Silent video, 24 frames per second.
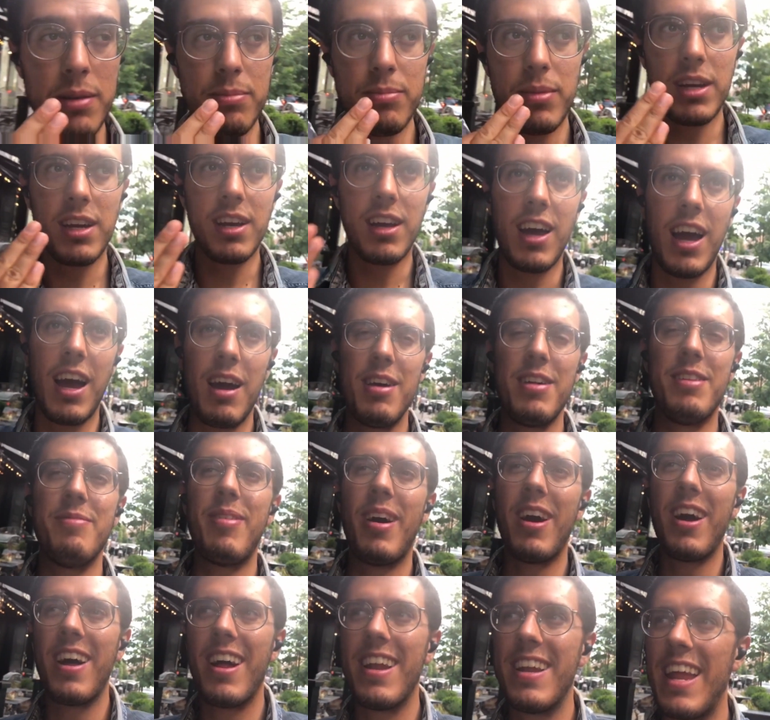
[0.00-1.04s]
me,
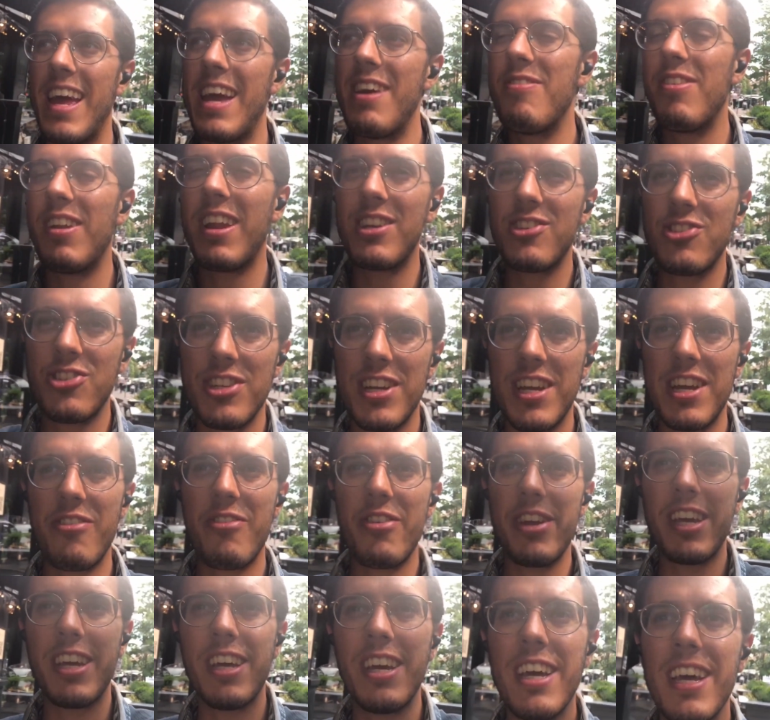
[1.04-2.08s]
about naval
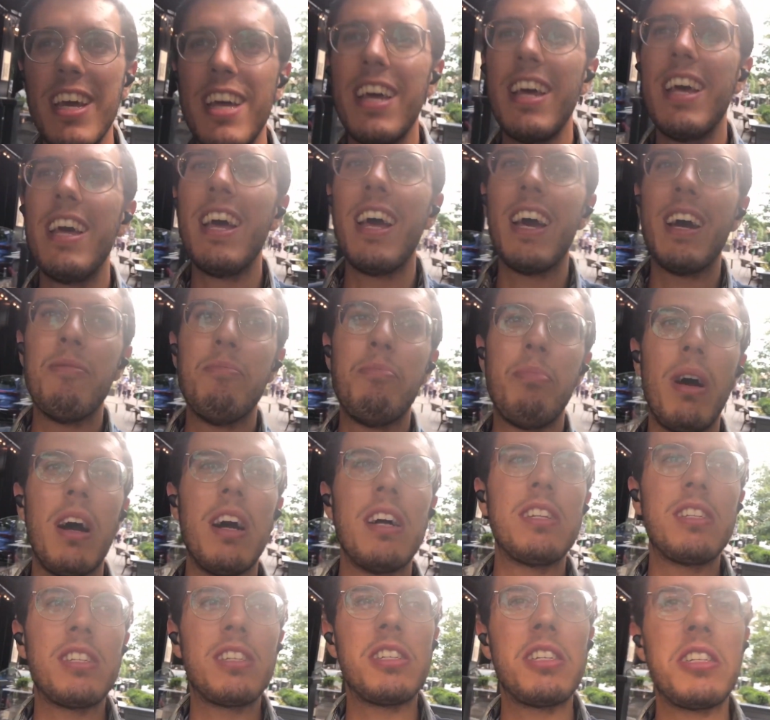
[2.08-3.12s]
engineering, but
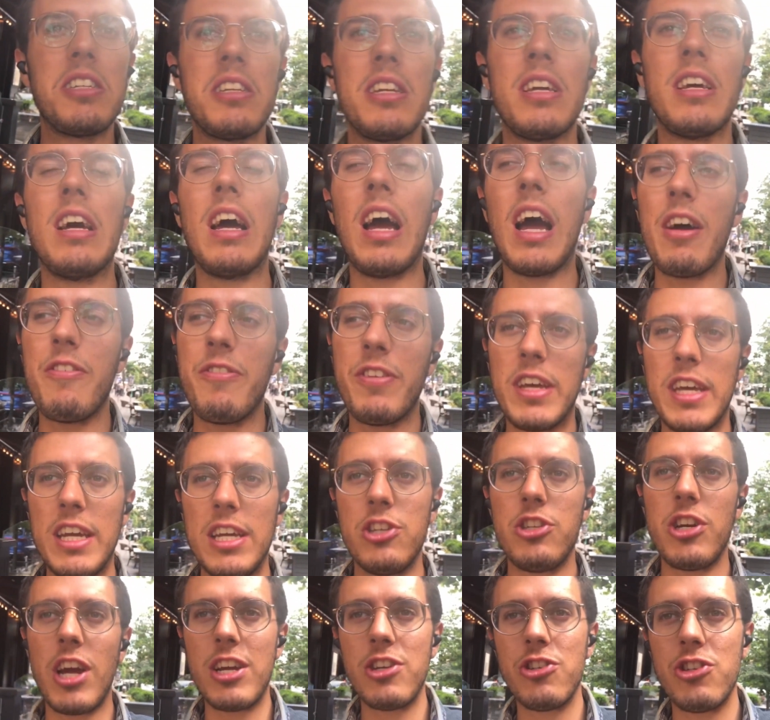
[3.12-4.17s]
I think he
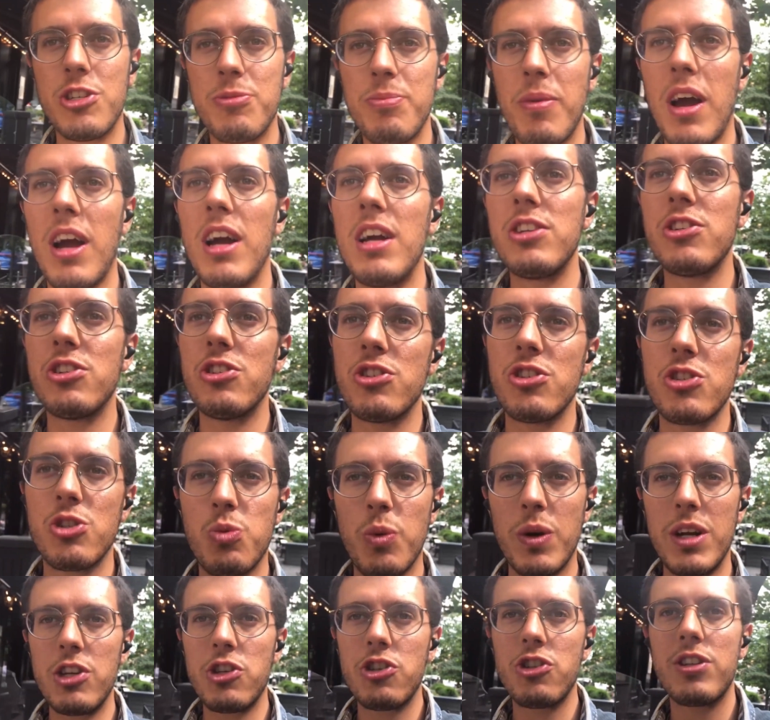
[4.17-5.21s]
changed his mind and
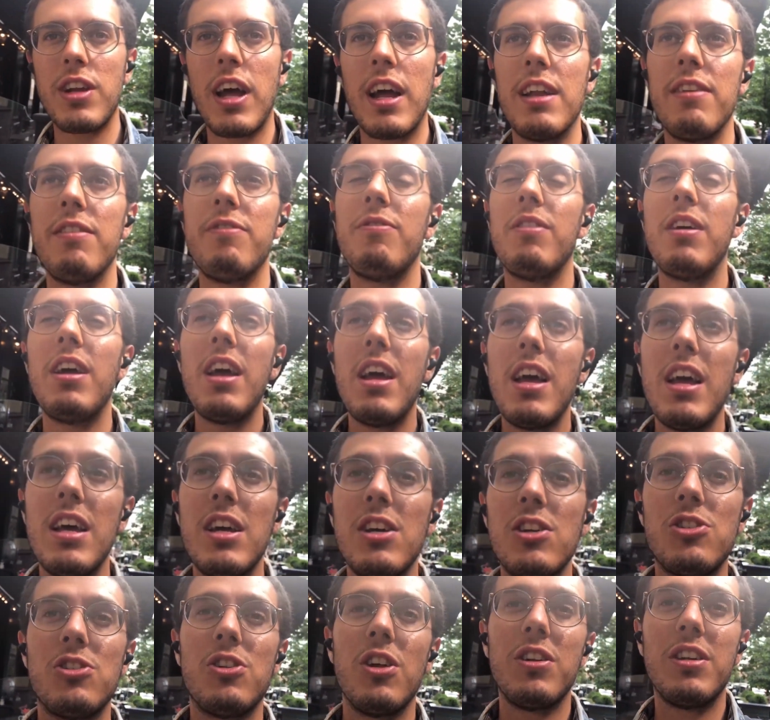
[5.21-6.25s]
switched and
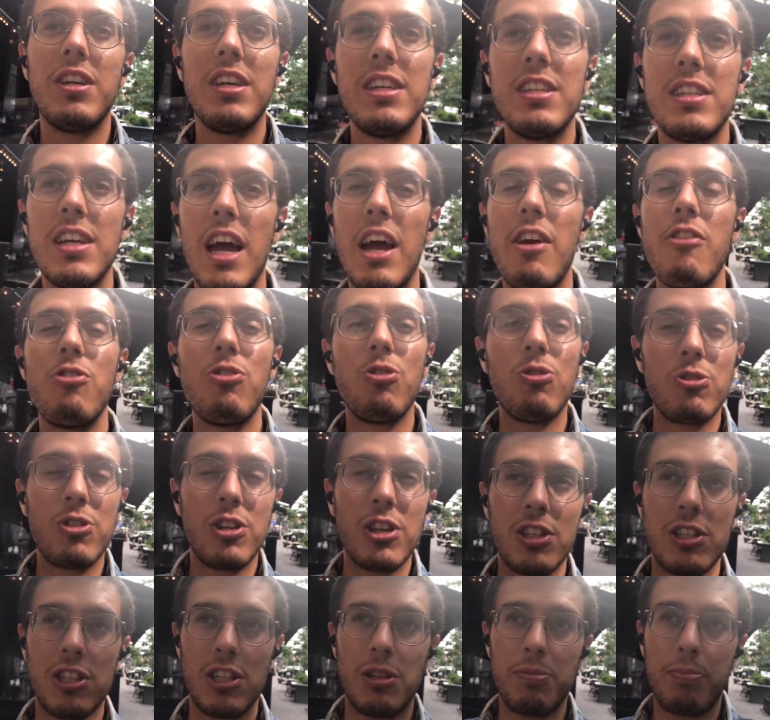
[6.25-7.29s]
studied
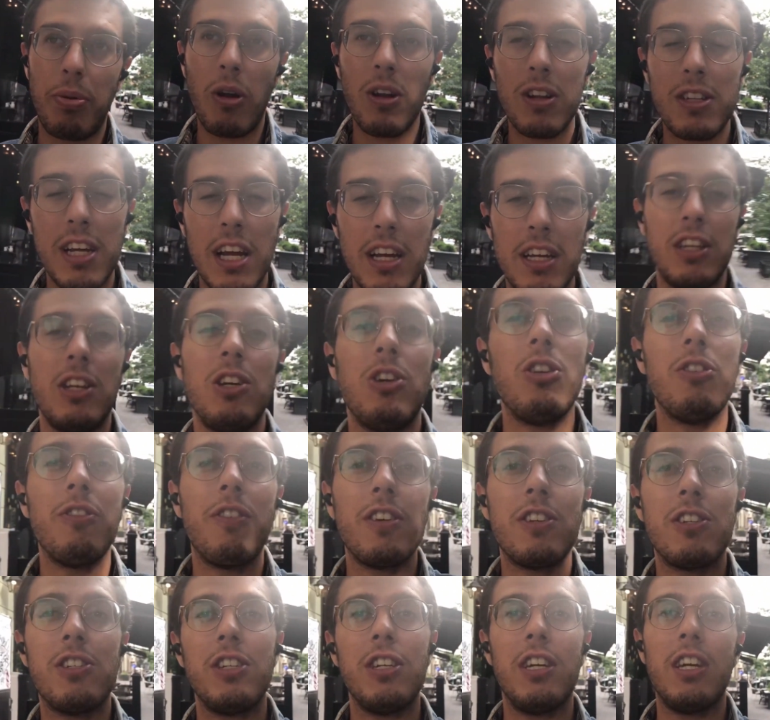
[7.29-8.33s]
aeronautics at the Polytechnic
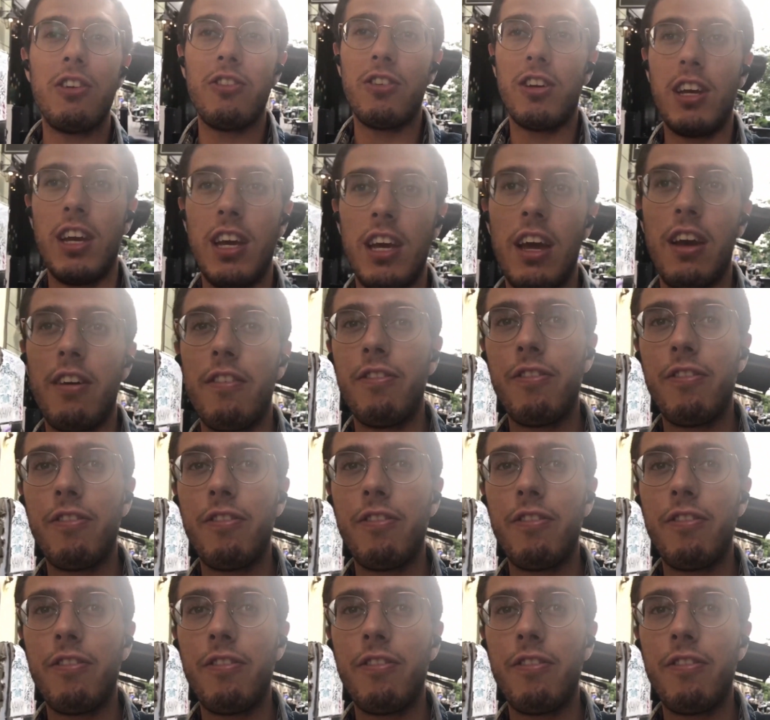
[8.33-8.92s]
University here in Kiev.